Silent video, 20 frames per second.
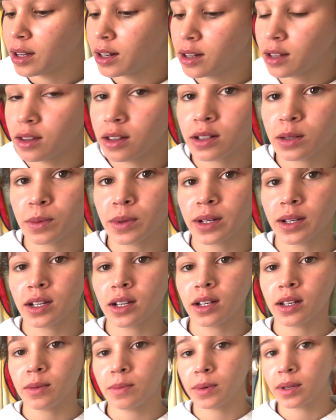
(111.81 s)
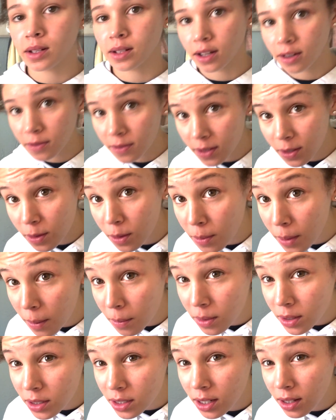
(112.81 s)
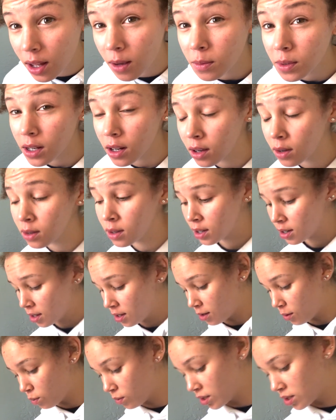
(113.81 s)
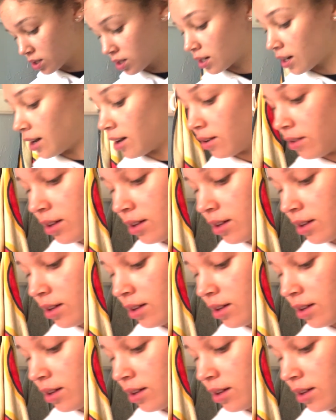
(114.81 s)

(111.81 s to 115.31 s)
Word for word: And it looks pretty good, but definitely remember to let me know which style